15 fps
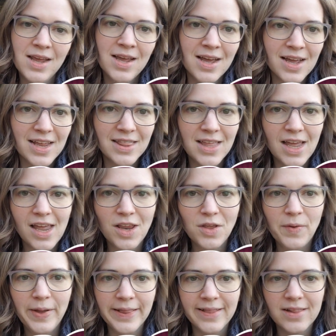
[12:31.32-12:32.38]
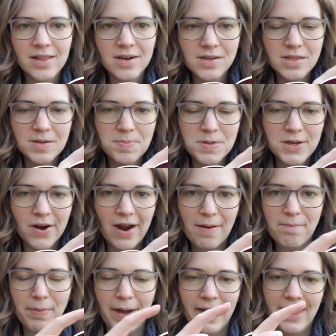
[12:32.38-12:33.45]
and then you hit the little
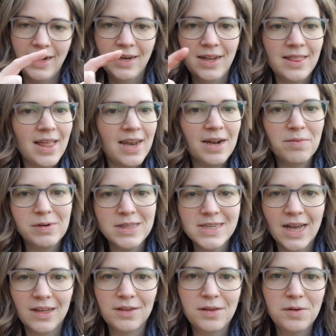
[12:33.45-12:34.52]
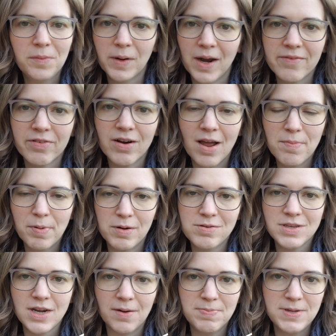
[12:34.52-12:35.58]
subscribe button, and then it will tell you whenever I
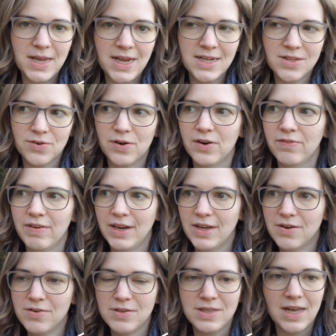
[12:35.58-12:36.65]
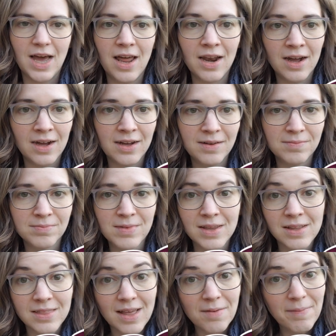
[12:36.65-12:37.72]
post updates or videos that
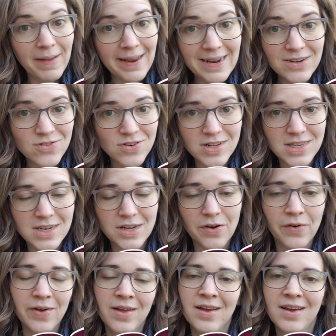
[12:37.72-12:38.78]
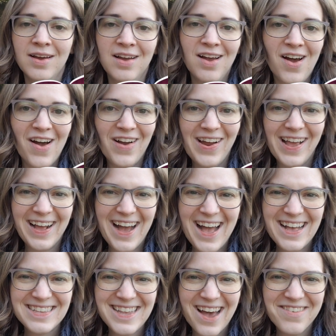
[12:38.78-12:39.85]
that might interest you. All right,
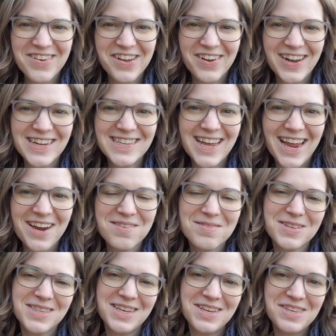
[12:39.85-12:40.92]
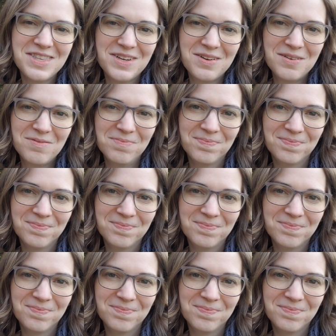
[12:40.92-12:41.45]
guys, have a great day, and we'll see you soon.